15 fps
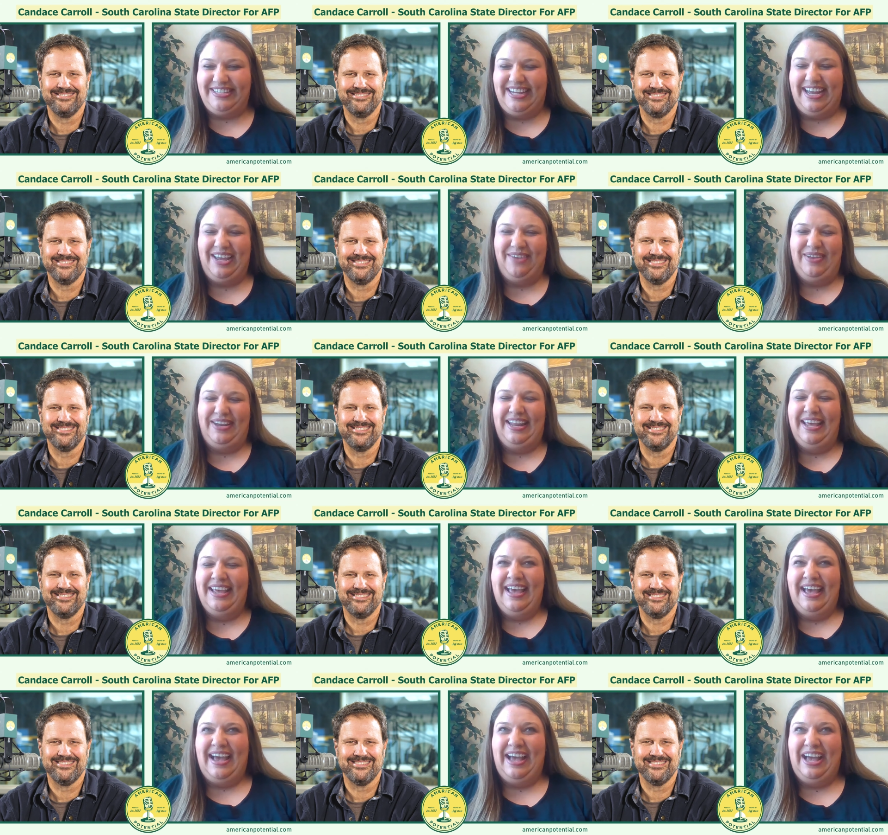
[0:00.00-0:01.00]
Speaker 1: the time, and
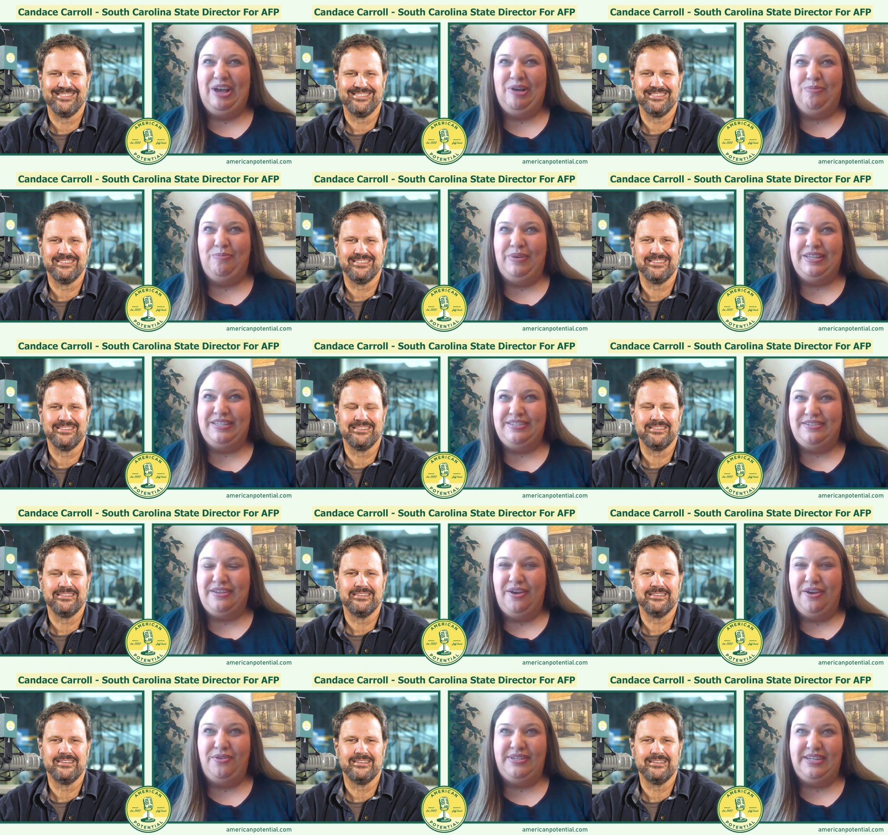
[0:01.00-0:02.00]
but
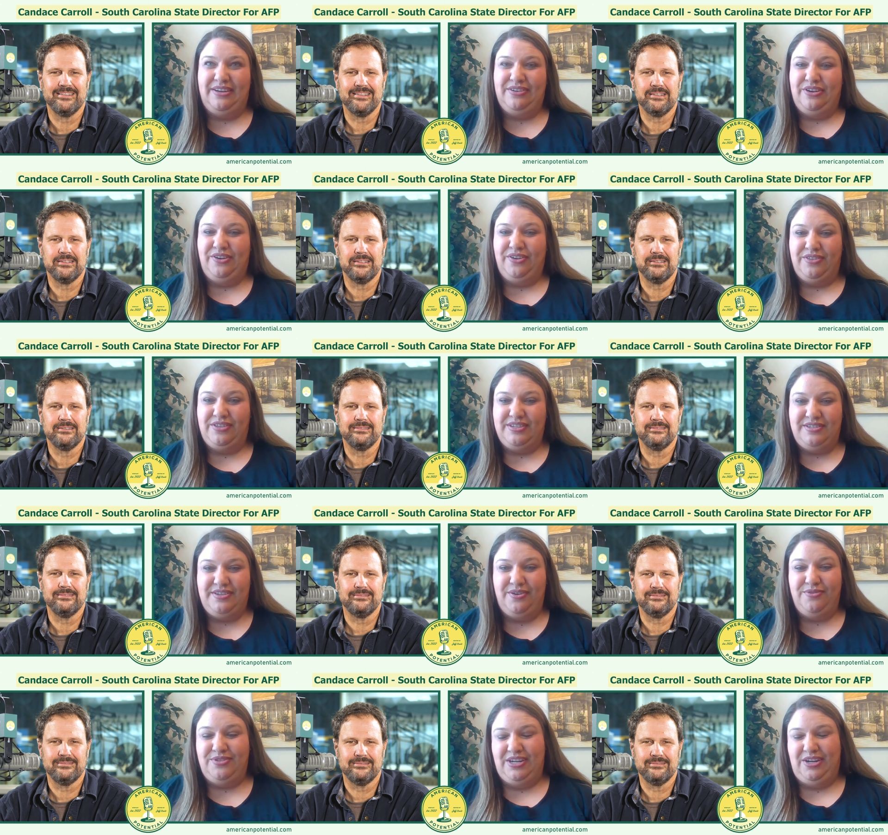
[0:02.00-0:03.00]
so down to earth and
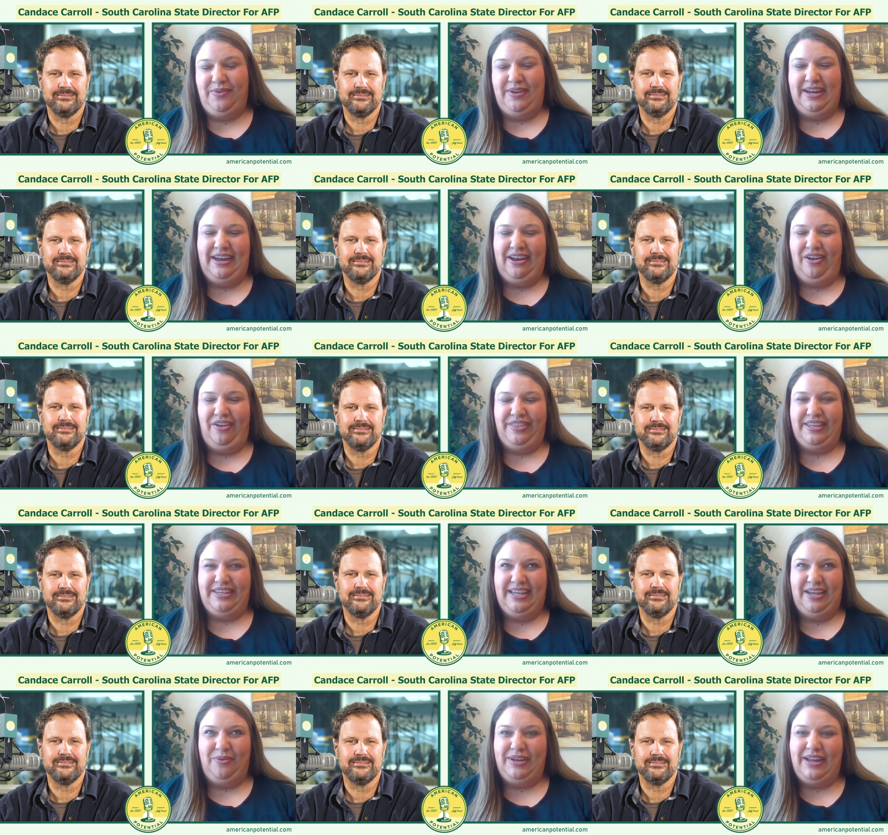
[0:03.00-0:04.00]
so genuine and
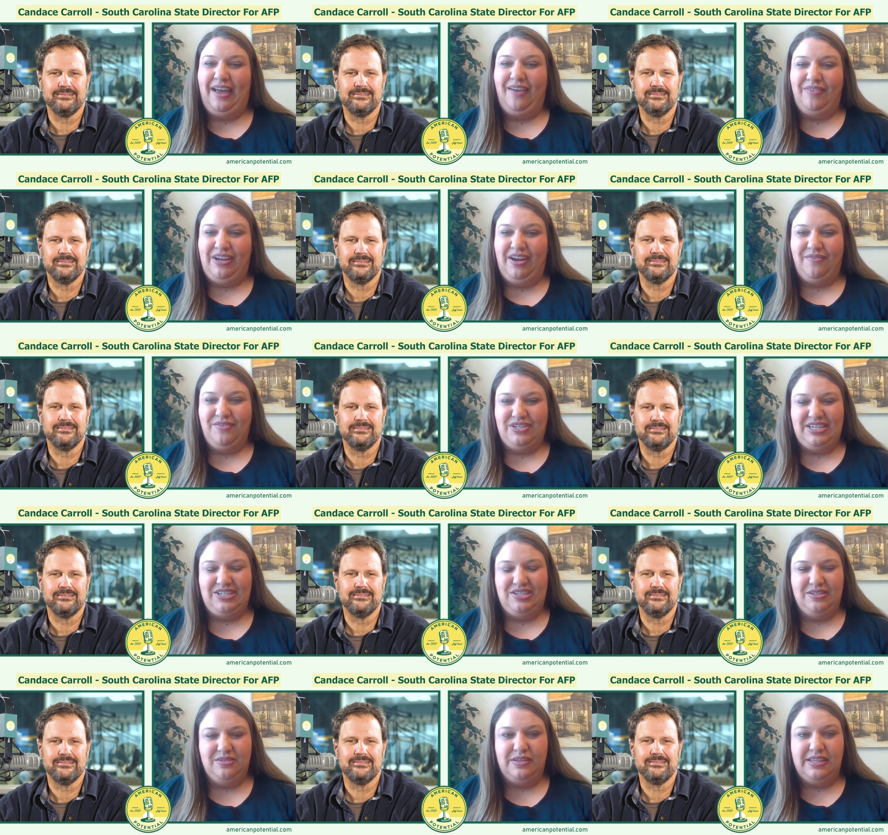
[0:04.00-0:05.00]
authentic when having
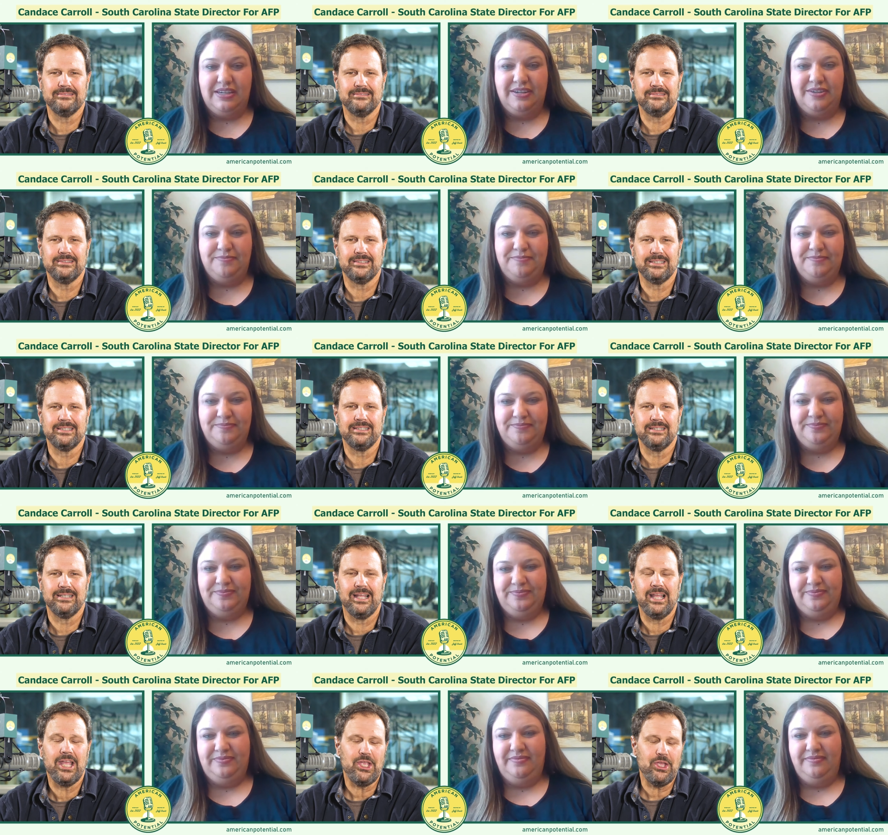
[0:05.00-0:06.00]
conversations with her.
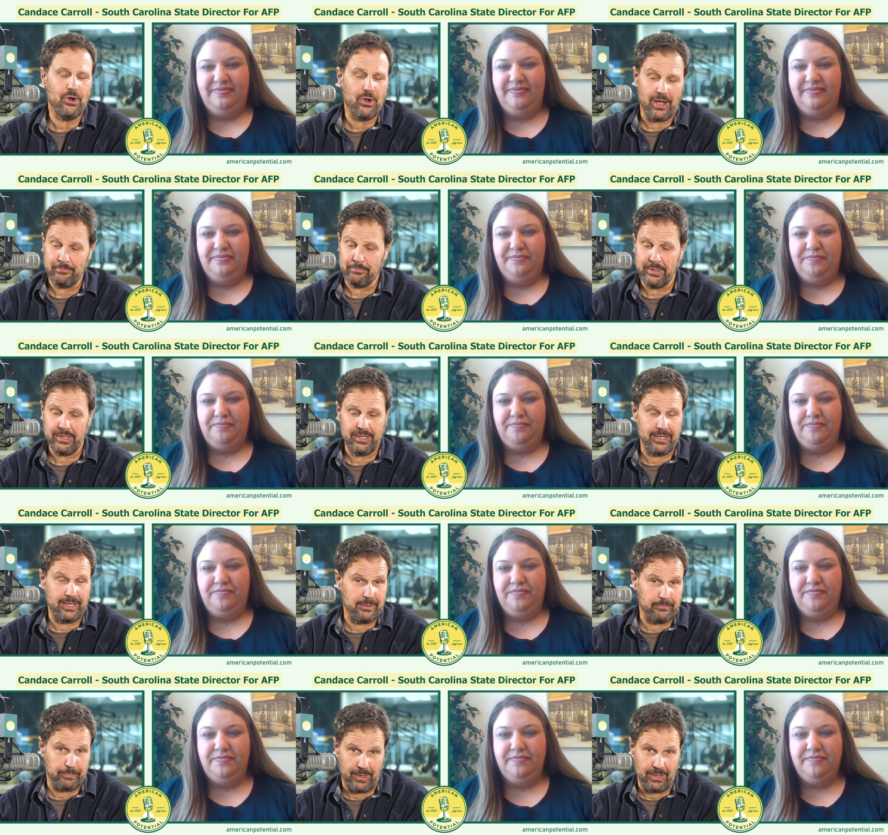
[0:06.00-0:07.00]
Speaker 2: You know, I've been
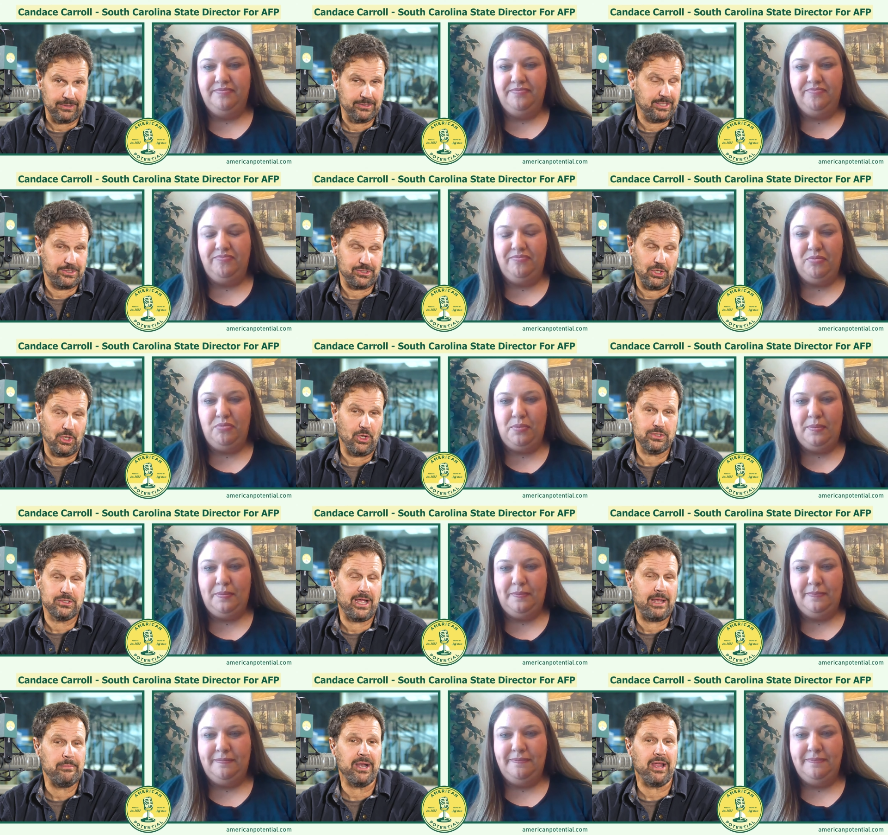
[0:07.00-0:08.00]
in politics a long
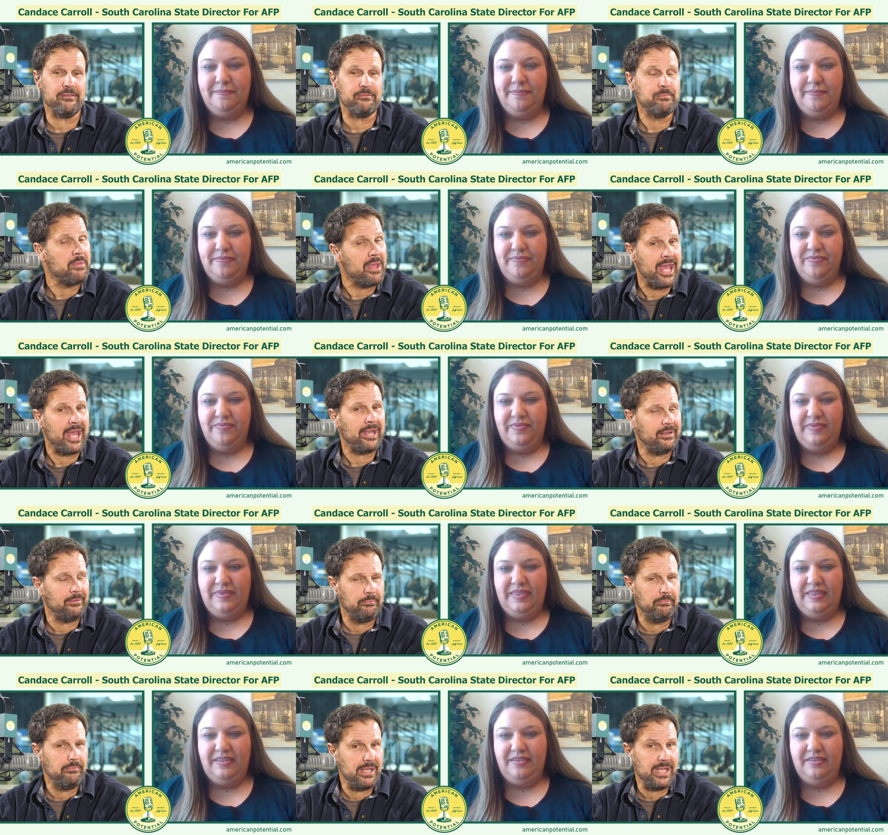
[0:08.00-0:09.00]
time, and I've met
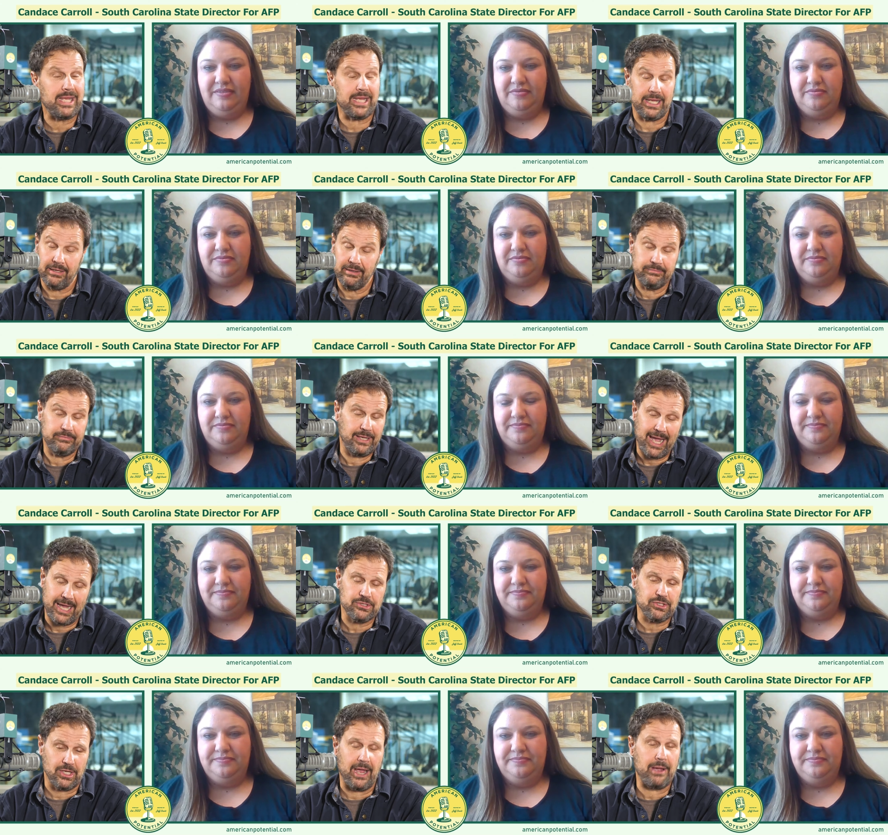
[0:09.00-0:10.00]
many,
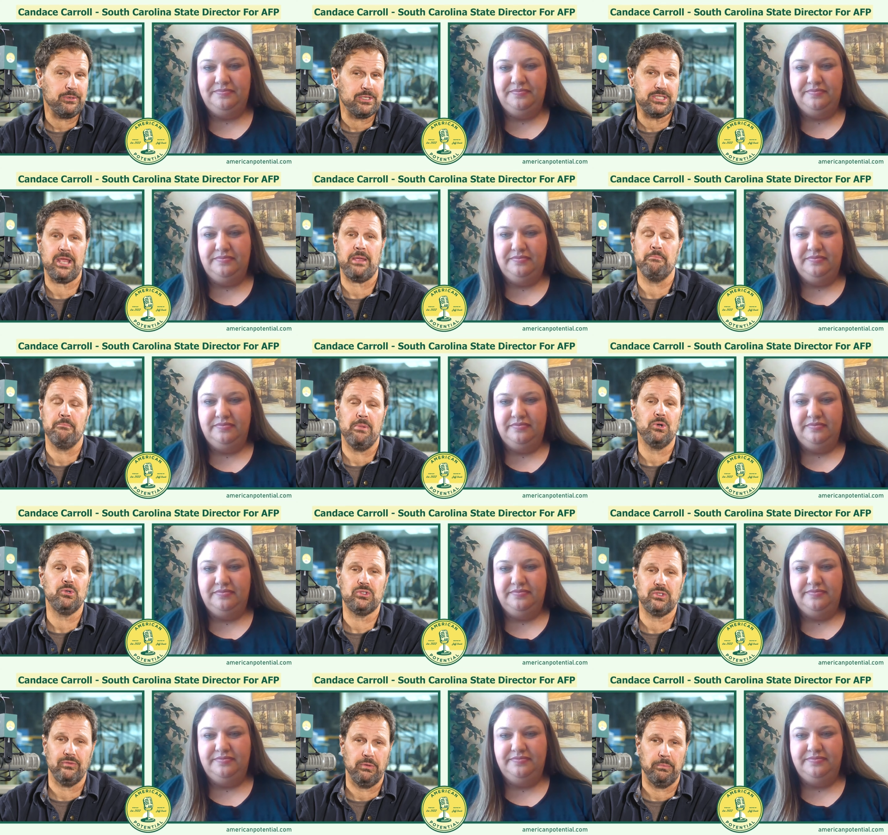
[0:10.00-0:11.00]
actually, I would say
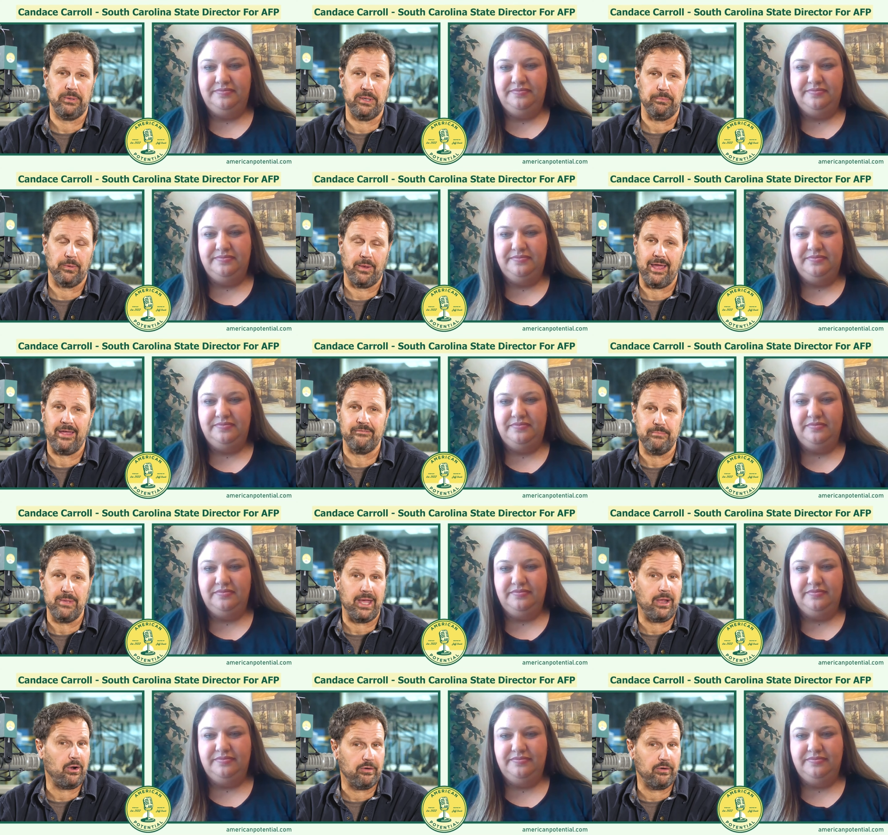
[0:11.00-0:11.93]
most of the people I have met